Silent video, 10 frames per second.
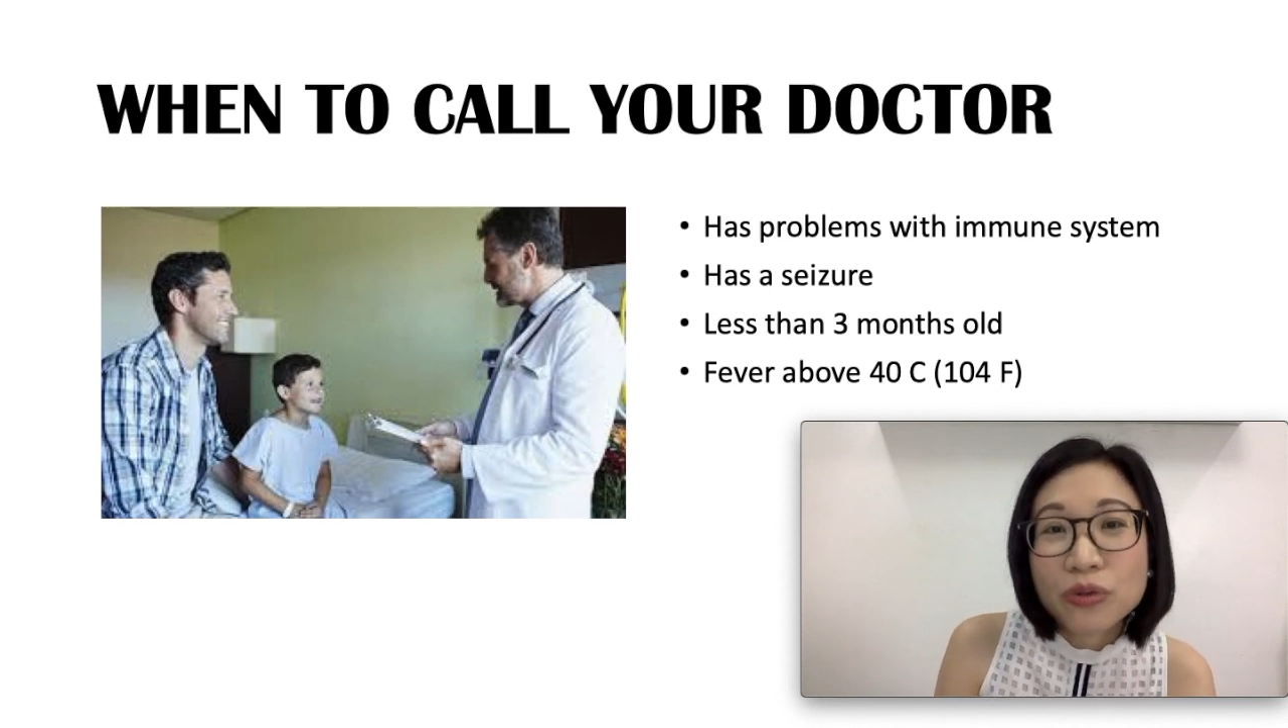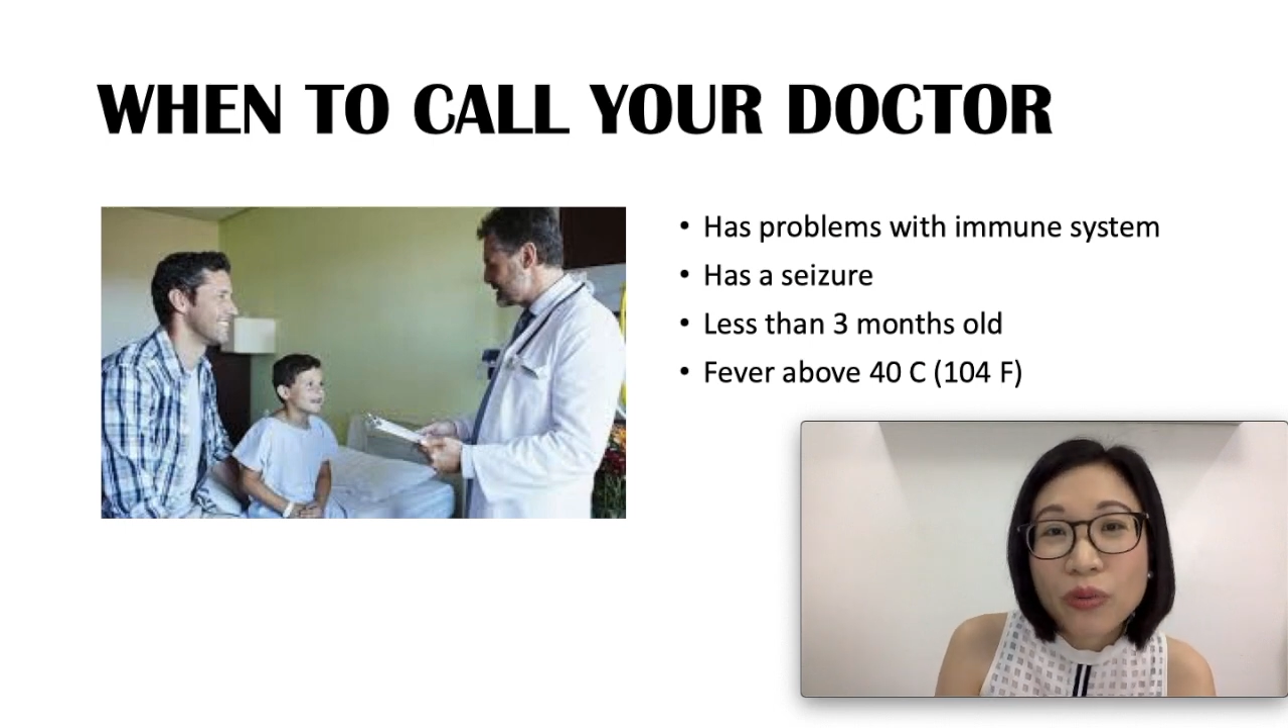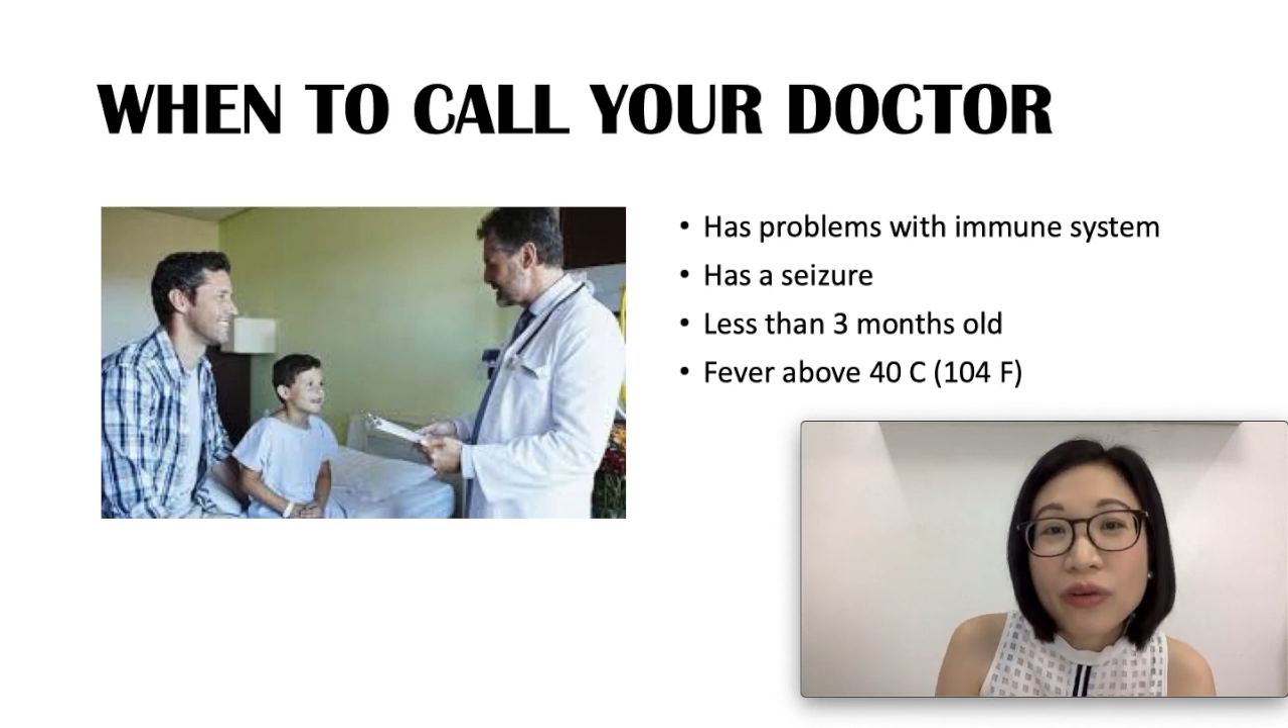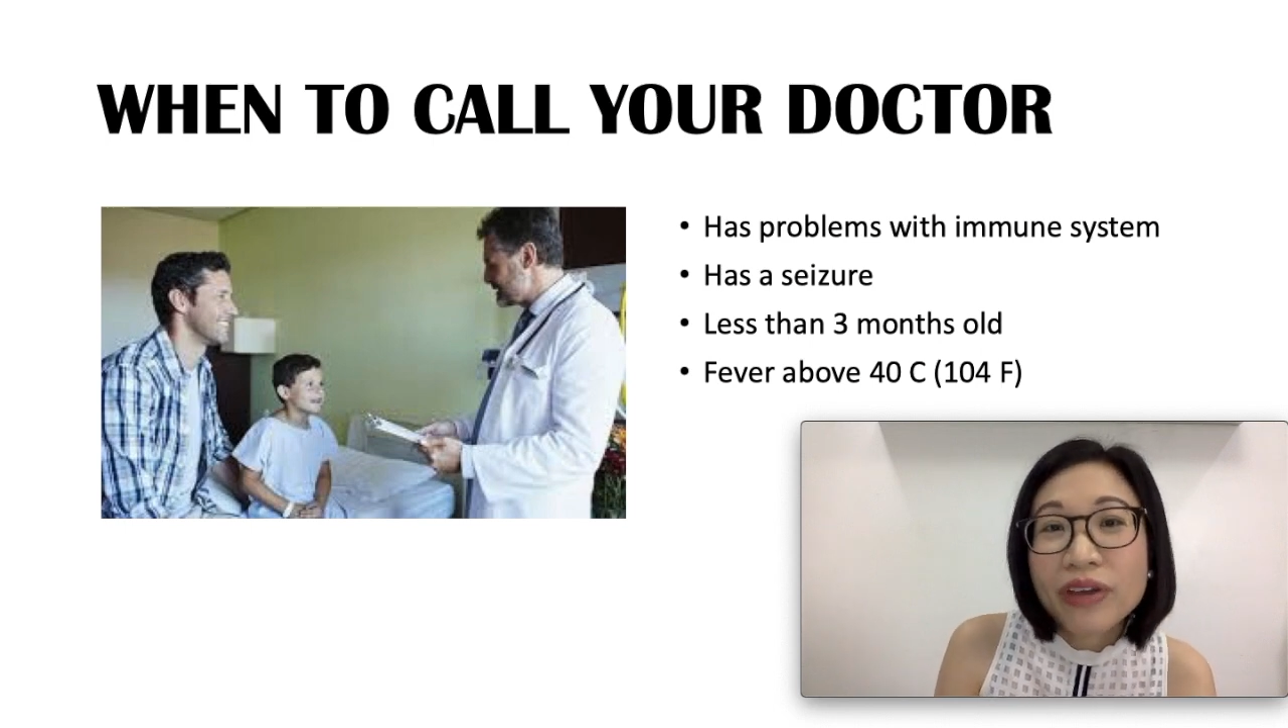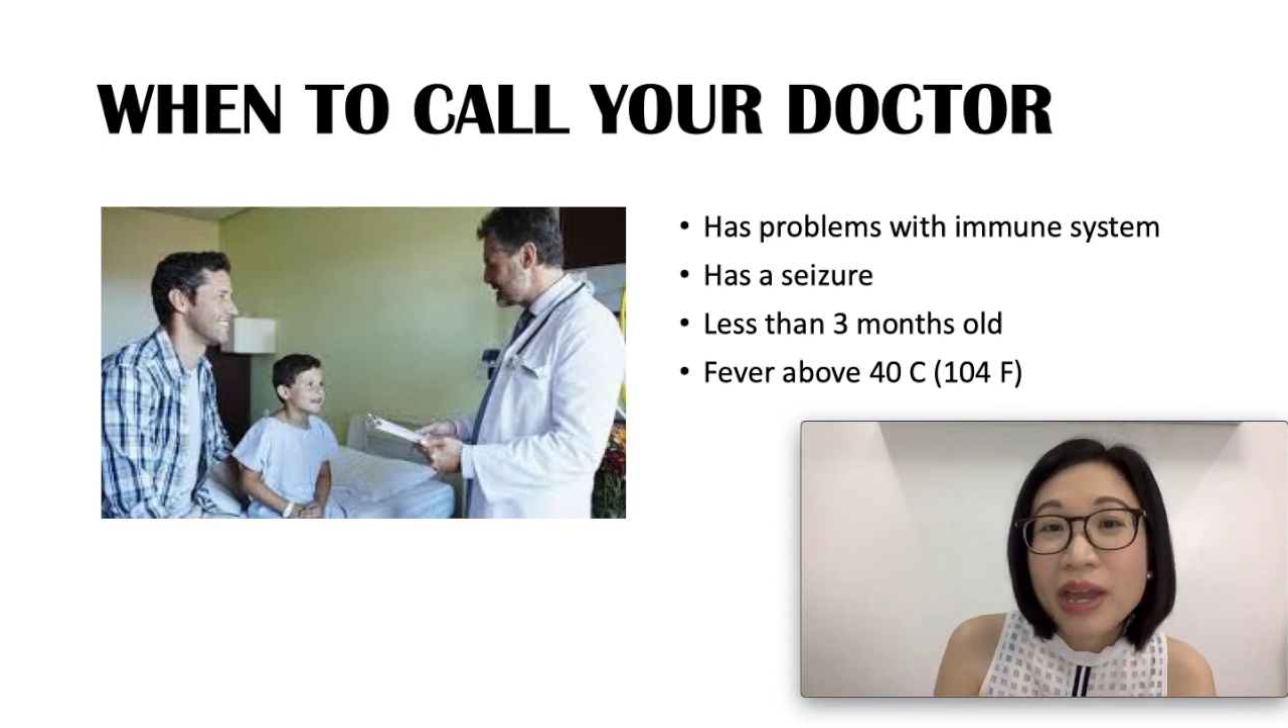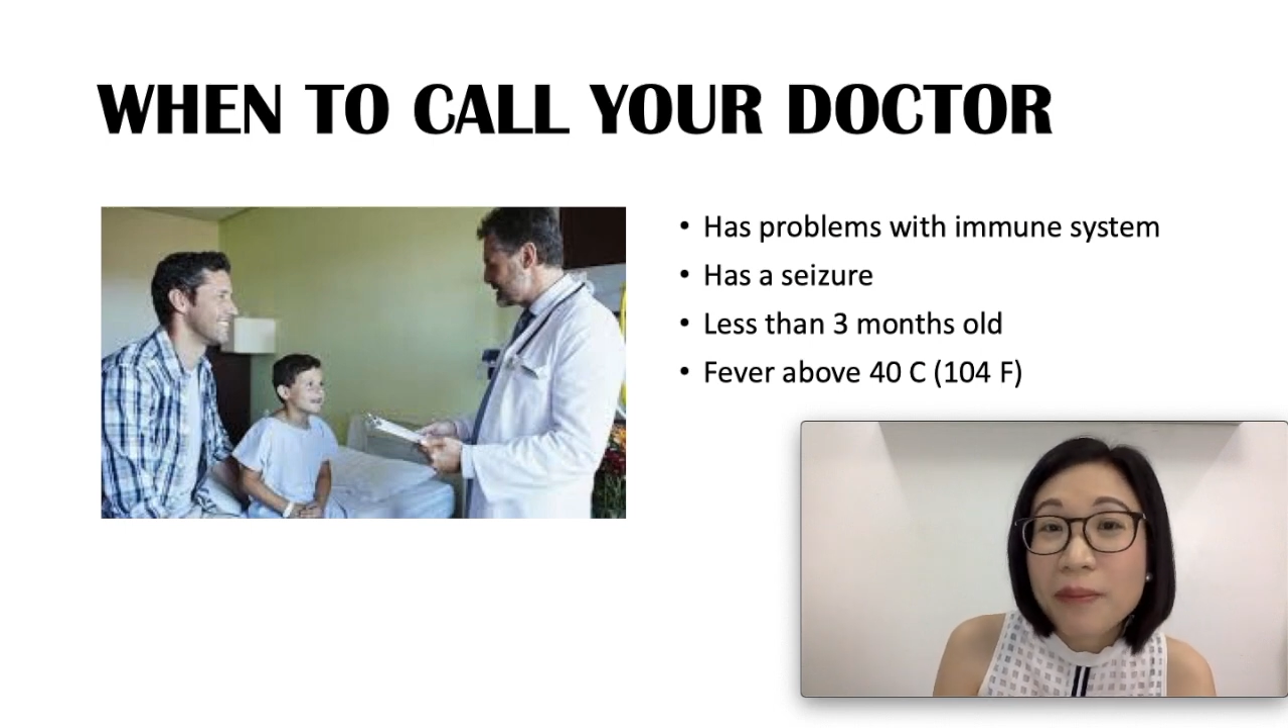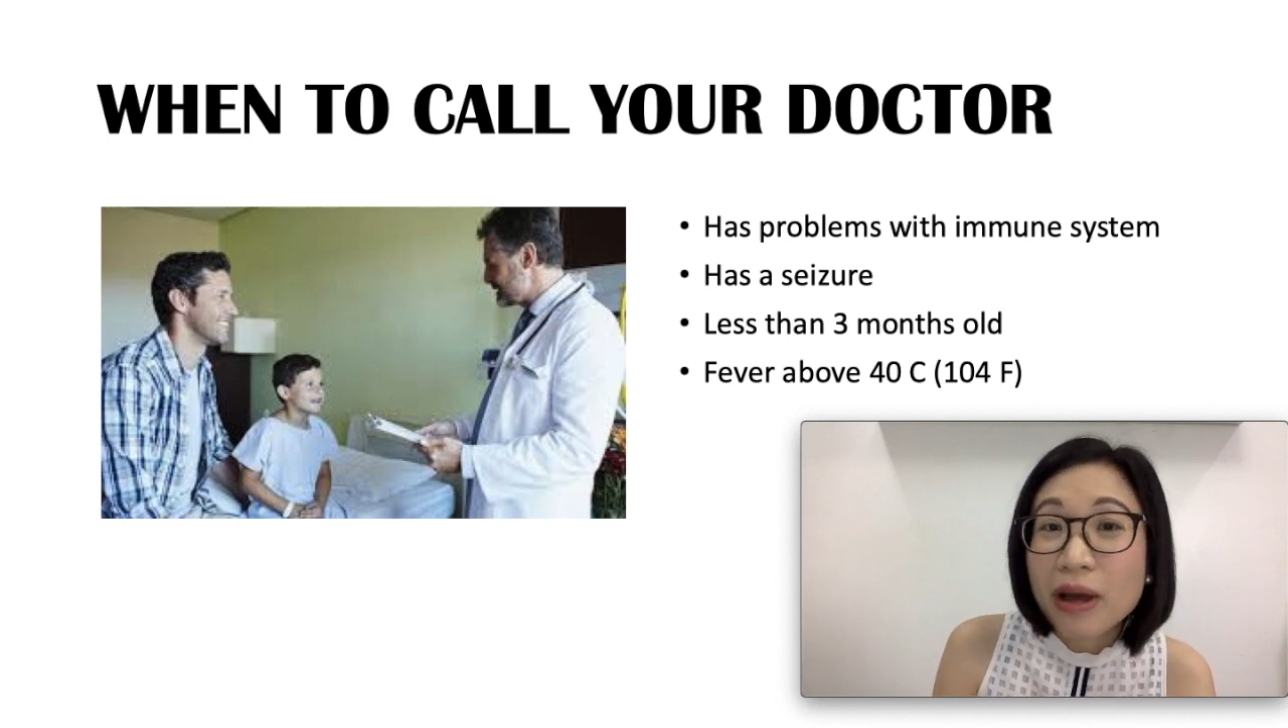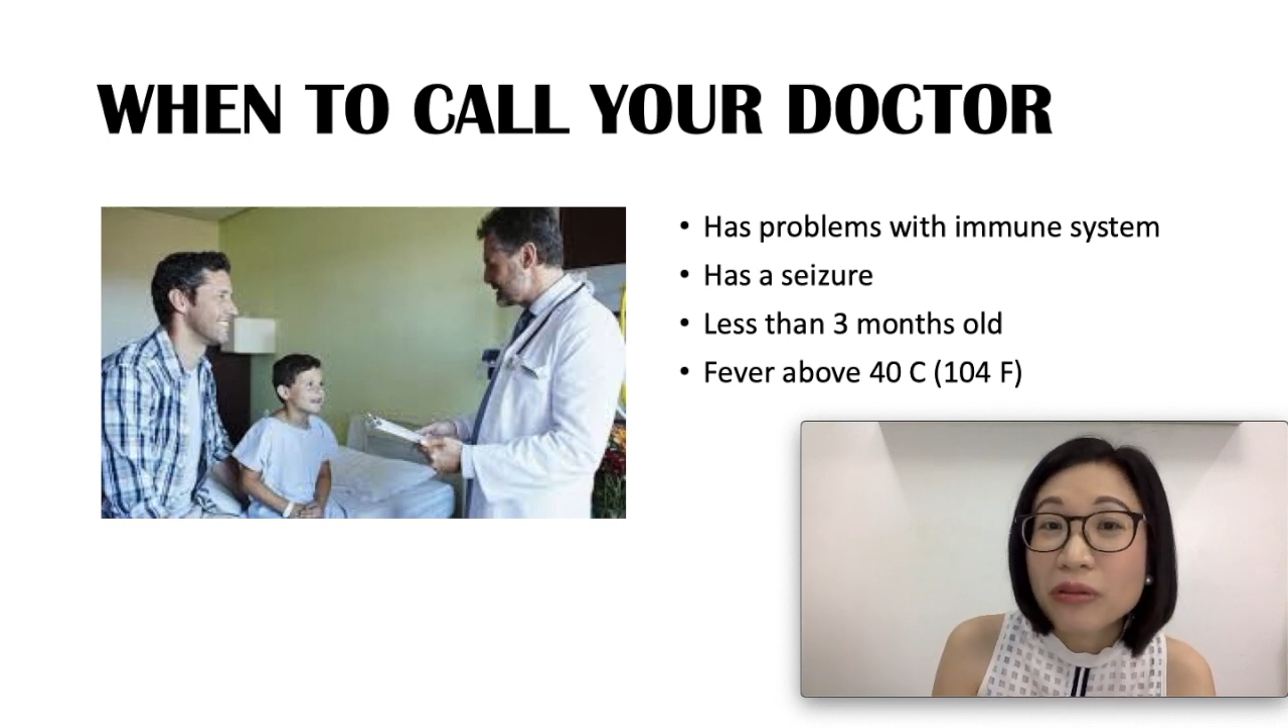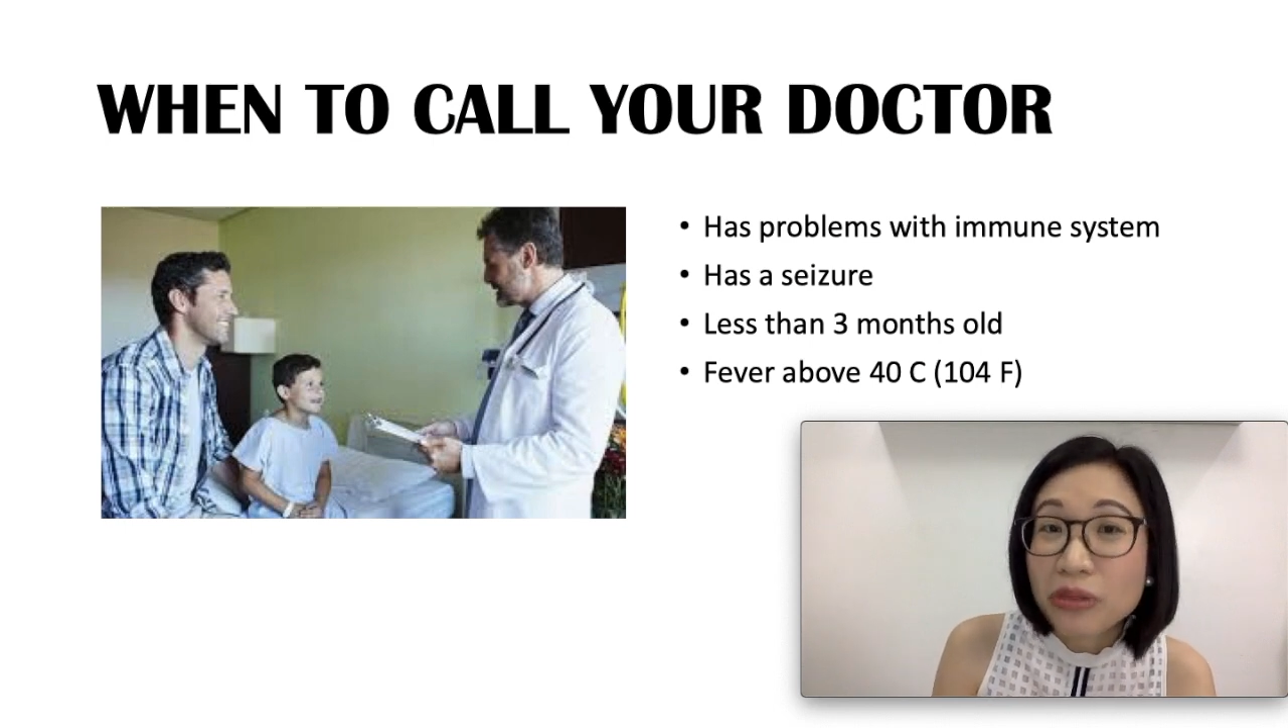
worry about